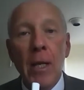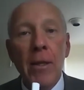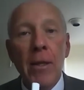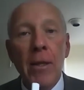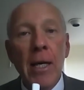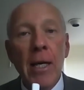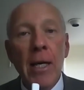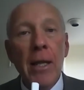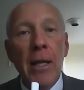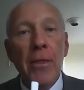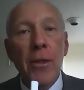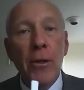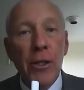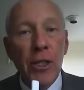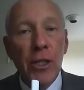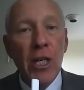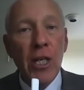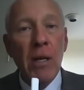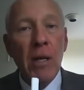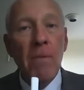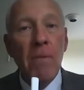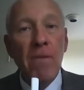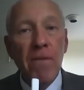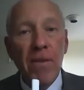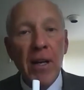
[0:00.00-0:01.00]
that the
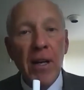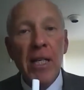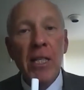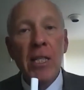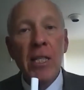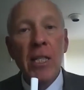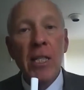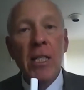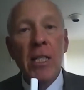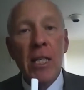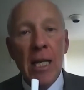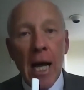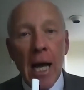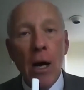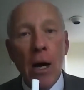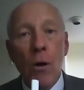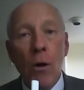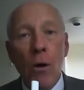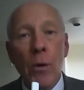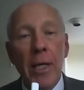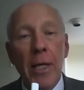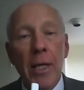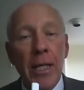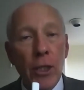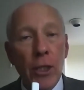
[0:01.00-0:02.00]
regime faces
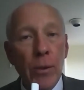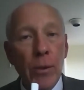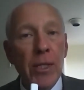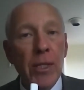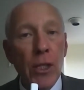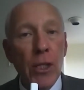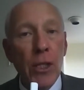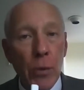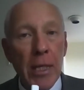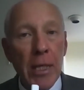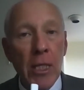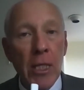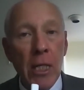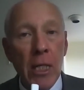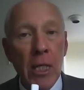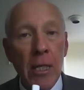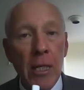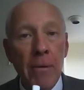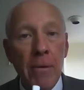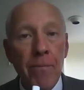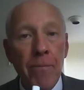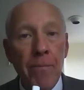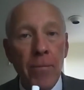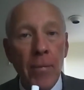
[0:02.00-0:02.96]
now in 2020